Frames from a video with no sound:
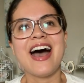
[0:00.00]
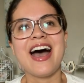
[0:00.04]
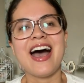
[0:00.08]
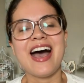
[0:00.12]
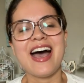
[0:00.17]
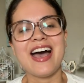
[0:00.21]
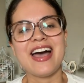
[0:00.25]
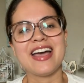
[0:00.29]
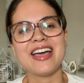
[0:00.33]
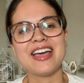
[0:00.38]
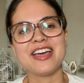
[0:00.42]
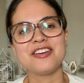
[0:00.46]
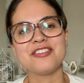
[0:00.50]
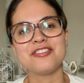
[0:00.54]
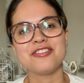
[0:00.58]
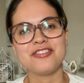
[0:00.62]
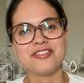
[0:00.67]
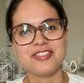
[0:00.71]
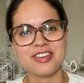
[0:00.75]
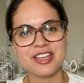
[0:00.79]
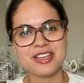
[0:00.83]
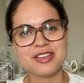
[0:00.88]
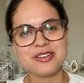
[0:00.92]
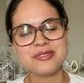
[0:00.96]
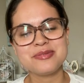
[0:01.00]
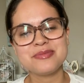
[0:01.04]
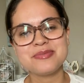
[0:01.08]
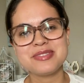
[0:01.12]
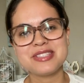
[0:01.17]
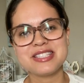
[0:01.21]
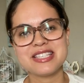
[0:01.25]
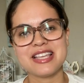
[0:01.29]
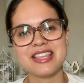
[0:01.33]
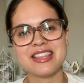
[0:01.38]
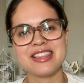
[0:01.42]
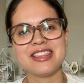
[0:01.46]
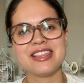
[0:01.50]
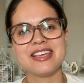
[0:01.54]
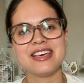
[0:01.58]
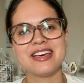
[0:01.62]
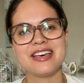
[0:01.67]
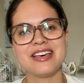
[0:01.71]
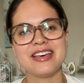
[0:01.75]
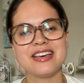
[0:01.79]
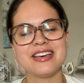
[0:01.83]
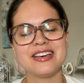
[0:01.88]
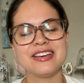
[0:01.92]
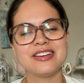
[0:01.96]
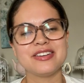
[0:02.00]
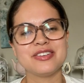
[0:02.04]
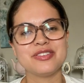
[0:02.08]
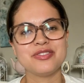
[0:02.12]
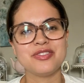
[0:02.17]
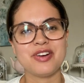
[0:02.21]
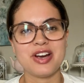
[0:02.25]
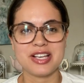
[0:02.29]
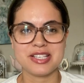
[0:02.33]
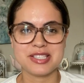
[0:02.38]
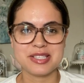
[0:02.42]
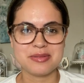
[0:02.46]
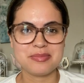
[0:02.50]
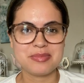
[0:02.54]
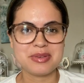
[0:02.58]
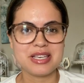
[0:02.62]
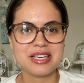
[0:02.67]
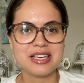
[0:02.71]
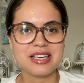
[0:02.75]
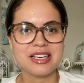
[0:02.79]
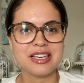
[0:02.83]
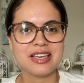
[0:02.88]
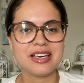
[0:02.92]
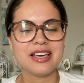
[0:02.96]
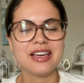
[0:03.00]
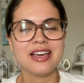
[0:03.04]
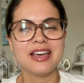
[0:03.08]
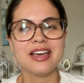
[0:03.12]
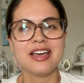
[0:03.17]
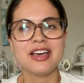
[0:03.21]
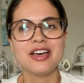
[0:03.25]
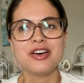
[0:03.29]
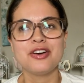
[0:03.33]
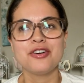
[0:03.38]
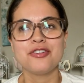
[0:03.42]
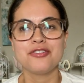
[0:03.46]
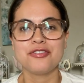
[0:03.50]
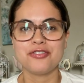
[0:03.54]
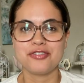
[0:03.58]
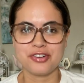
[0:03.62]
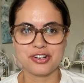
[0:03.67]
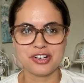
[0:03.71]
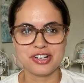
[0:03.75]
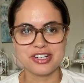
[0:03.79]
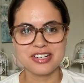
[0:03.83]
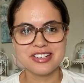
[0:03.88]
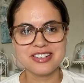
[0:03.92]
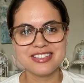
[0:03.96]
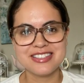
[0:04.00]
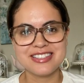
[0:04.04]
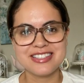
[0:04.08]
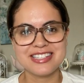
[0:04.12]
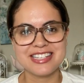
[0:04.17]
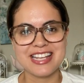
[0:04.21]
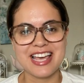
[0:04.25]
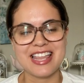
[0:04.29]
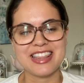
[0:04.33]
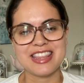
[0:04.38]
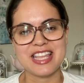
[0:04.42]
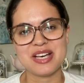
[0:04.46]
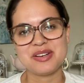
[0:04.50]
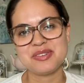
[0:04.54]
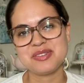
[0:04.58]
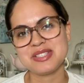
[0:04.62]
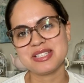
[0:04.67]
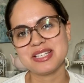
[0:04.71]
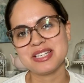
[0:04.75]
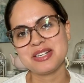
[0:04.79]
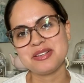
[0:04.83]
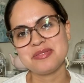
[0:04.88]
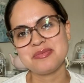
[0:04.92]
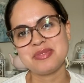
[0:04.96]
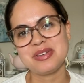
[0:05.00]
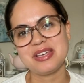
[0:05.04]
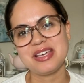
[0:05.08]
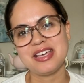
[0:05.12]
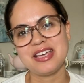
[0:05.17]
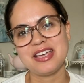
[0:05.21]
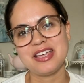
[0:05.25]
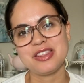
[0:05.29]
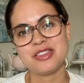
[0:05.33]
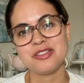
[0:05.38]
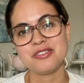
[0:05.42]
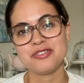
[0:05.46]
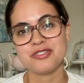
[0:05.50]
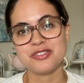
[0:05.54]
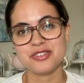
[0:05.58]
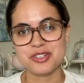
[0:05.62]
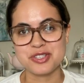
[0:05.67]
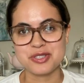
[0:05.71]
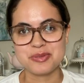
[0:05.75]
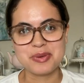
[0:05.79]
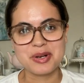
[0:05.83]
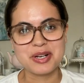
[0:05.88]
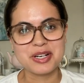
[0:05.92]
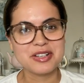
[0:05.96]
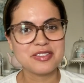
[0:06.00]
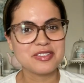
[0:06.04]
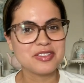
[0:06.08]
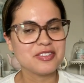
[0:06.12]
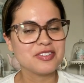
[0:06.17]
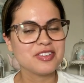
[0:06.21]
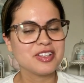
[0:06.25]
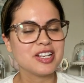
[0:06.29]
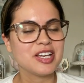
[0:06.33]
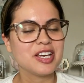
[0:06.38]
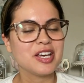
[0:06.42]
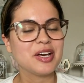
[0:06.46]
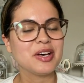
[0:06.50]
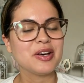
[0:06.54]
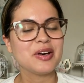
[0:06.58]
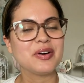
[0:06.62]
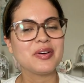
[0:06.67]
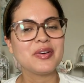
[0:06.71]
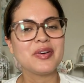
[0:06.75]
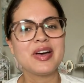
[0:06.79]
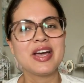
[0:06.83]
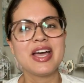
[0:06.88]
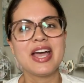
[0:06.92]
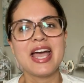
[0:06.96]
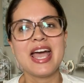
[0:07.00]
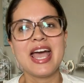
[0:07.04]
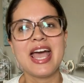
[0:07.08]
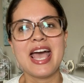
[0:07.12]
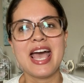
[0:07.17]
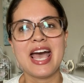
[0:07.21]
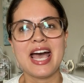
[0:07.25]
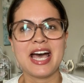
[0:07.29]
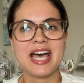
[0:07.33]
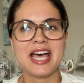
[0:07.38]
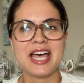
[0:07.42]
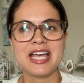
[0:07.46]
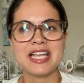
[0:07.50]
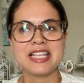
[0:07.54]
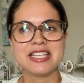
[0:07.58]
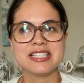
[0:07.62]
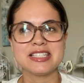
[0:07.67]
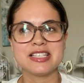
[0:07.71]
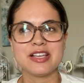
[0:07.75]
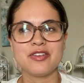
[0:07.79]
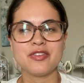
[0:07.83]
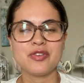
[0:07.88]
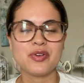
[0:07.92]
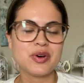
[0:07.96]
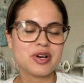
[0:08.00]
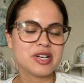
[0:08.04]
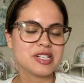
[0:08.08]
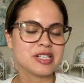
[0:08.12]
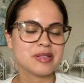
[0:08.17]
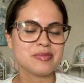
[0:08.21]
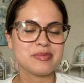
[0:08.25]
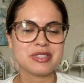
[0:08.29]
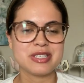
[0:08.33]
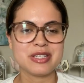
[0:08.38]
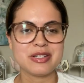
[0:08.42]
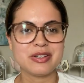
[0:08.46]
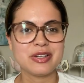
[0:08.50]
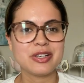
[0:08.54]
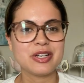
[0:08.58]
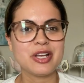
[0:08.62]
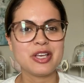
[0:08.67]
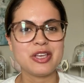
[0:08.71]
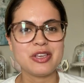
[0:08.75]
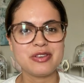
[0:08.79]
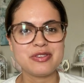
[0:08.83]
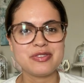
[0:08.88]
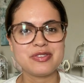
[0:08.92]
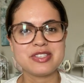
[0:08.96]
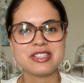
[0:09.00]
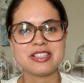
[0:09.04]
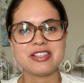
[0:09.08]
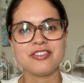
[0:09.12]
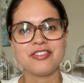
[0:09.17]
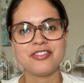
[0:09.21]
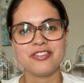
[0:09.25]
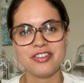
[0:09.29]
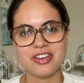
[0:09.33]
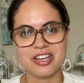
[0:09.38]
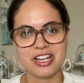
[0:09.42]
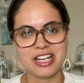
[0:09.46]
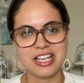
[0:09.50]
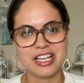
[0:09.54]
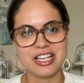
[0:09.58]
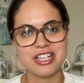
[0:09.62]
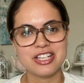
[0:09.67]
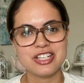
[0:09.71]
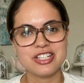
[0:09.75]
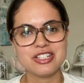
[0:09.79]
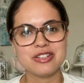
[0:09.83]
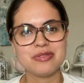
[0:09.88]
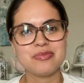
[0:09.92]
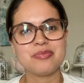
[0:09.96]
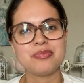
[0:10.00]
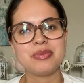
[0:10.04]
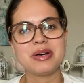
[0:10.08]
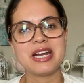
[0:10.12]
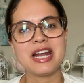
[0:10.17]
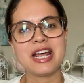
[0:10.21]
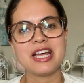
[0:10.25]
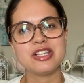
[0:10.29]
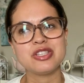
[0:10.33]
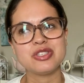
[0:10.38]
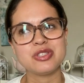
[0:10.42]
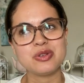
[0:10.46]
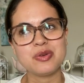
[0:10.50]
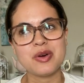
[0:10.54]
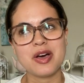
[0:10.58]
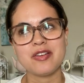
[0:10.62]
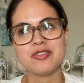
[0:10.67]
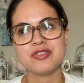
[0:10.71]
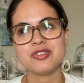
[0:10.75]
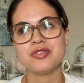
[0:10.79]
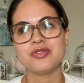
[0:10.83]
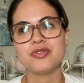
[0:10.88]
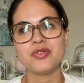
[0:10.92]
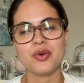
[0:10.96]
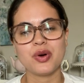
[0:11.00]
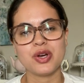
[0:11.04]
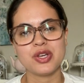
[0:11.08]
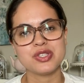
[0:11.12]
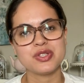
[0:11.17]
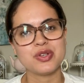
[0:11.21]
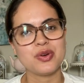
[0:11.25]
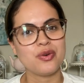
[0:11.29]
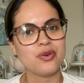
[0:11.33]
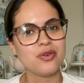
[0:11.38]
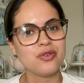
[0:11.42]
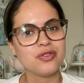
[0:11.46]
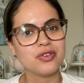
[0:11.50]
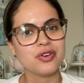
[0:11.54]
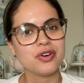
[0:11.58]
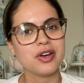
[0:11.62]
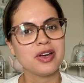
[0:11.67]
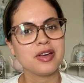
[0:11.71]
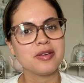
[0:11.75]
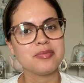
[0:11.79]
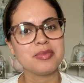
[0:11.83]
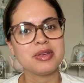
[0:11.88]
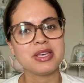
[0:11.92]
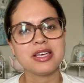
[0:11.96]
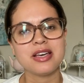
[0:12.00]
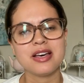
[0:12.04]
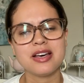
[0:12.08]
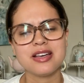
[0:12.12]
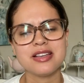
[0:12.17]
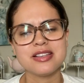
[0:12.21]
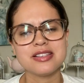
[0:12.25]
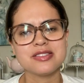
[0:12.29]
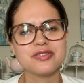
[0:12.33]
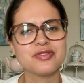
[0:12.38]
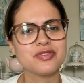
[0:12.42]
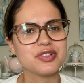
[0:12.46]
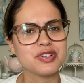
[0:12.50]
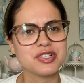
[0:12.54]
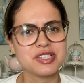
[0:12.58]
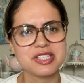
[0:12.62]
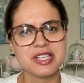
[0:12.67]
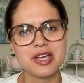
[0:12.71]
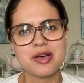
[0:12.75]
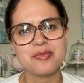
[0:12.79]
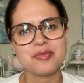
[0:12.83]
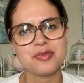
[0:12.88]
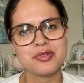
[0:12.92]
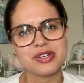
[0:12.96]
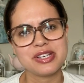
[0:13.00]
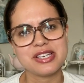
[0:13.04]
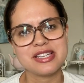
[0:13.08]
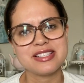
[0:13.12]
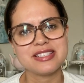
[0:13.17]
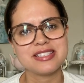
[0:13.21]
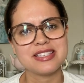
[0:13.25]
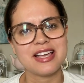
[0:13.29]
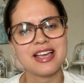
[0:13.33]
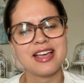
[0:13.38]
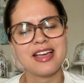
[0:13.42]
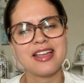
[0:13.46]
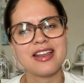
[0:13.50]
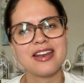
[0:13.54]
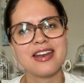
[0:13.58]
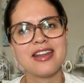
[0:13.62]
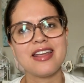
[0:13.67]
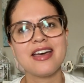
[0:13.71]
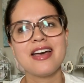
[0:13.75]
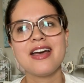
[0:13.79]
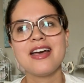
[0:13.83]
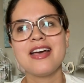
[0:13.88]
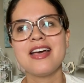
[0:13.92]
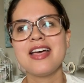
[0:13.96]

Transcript: I filmed the recipe first, and that was going to be the first part of the video. And of course, I'm still going to use the footage, but I do have to voice over it because for some reason,